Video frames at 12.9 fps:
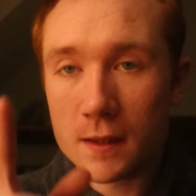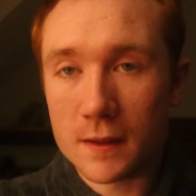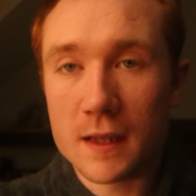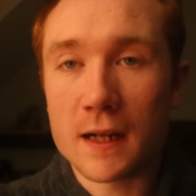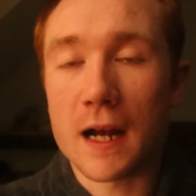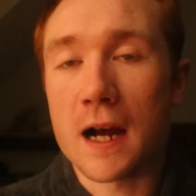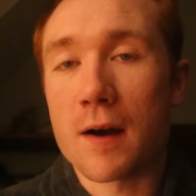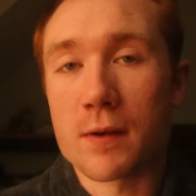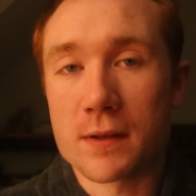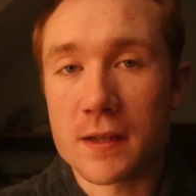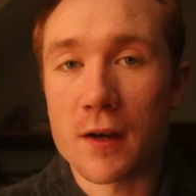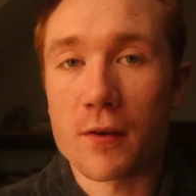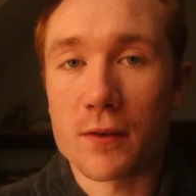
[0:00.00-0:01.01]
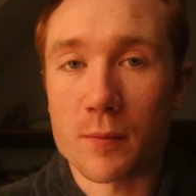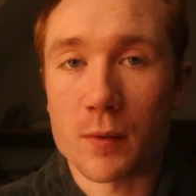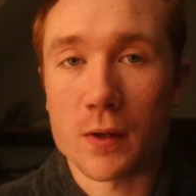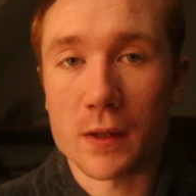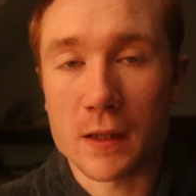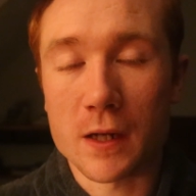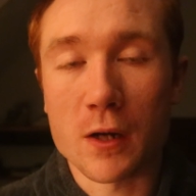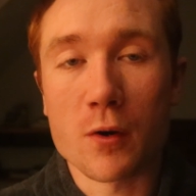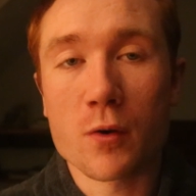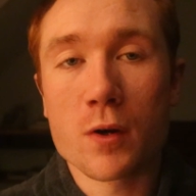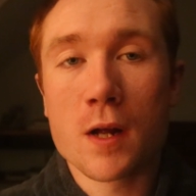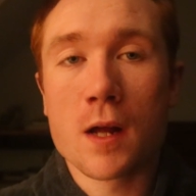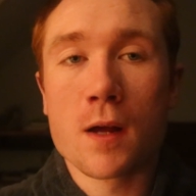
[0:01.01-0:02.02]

then I would tell them where to go.